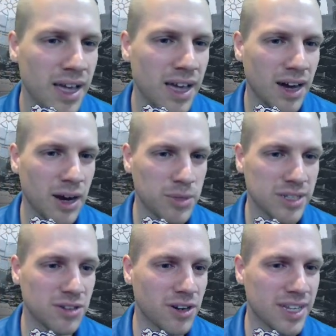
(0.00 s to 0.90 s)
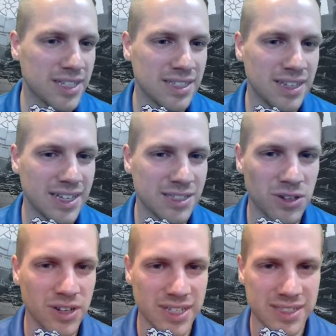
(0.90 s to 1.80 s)
But as long as
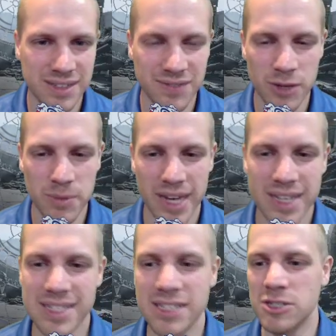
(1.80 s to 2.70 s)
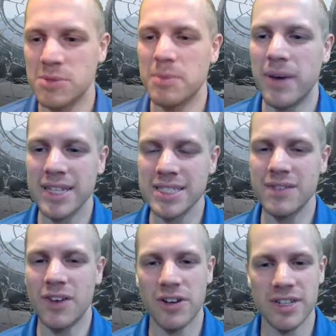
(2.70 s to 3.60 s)
the feedback continues to be
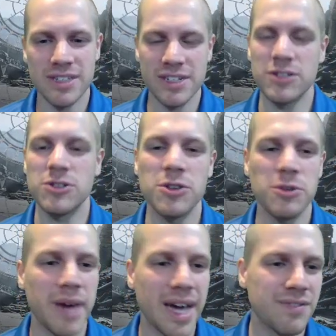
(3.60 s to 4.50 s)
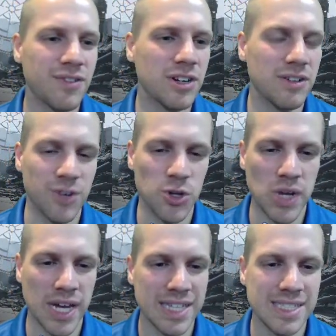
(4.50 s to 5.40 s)
positive, I'll continue to do the math for
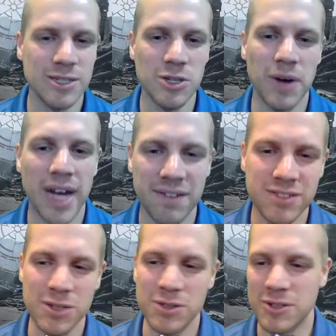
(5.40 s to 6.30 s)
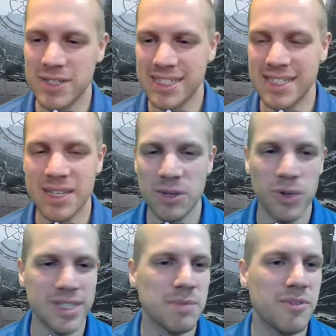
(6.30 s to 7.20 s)
you guys, so you don't have to, and you can see
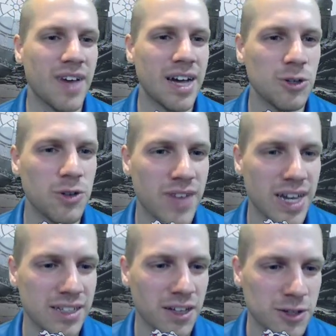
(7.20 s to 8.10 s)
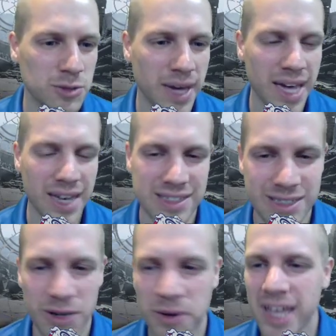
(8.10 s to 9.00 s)
what type of value we've got in all these packs.
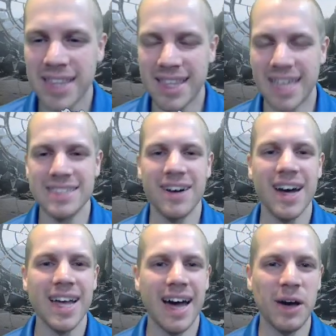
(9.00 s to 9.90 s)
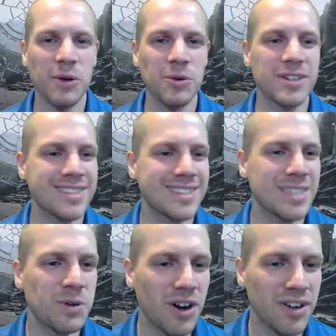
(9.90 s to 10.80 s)
So thanks a lot. I will
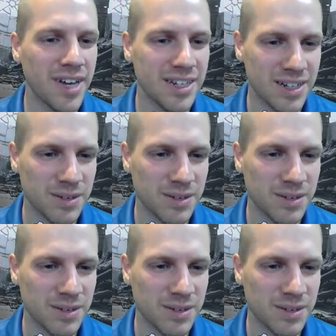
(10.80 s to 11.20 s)
see you all later.